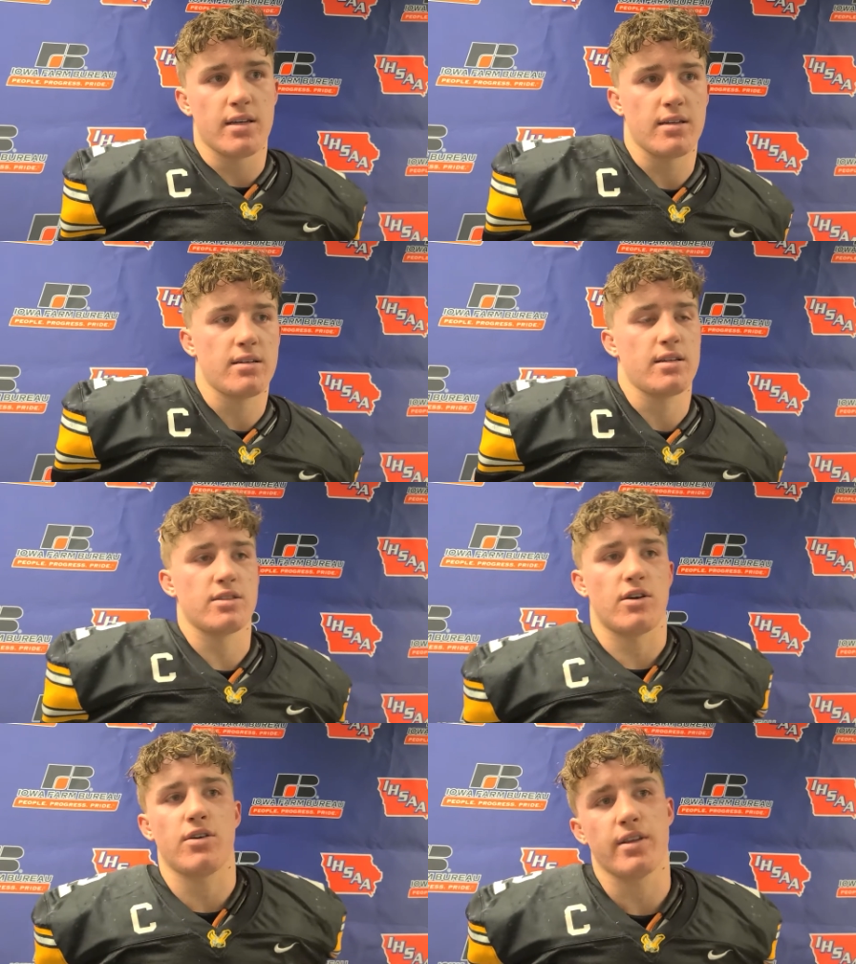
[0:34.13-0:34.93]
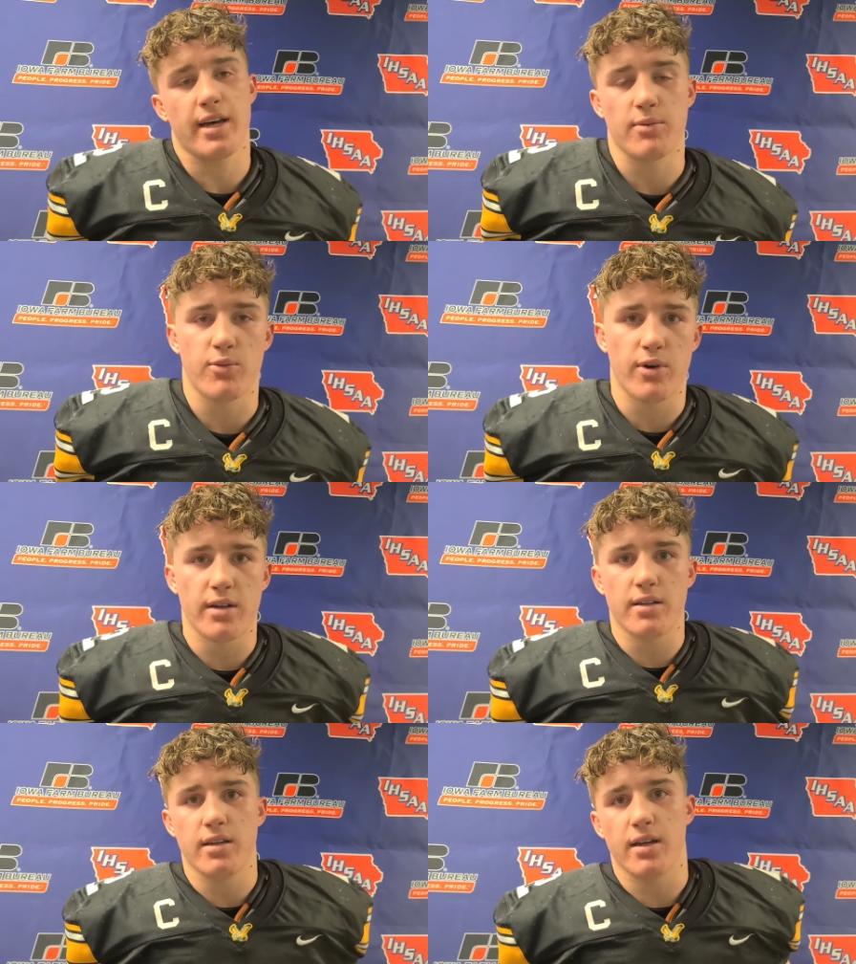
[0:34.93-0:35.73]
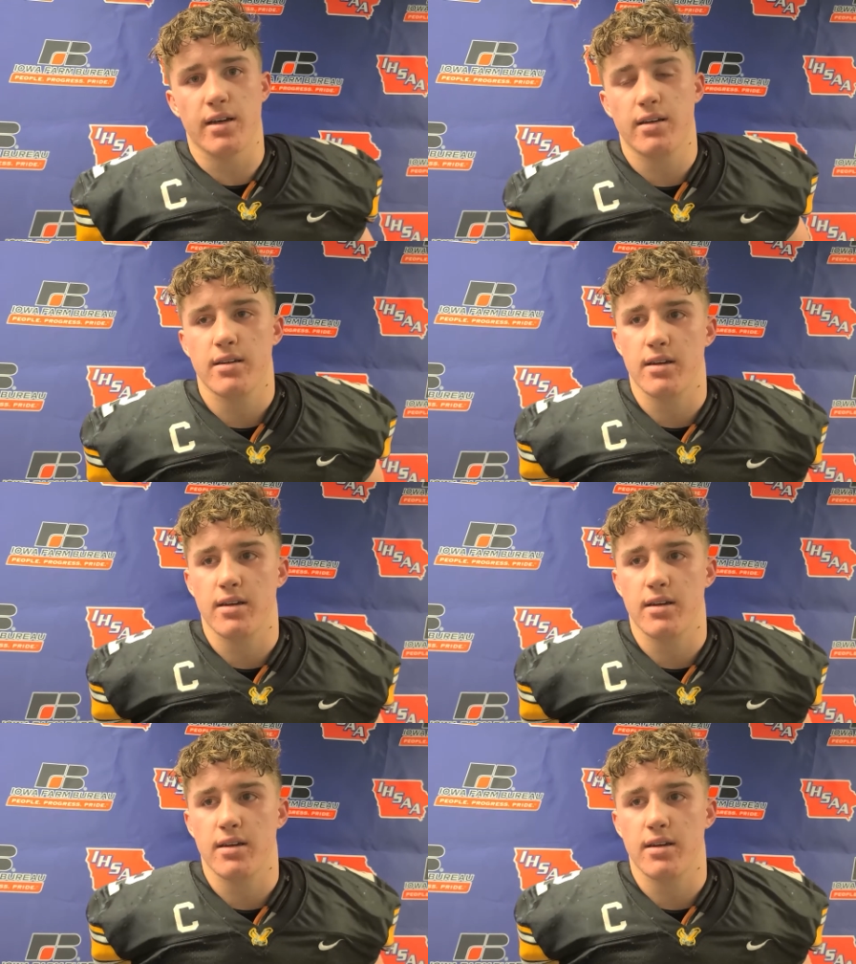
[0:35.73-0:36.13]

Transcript: it, it's all that in one. And I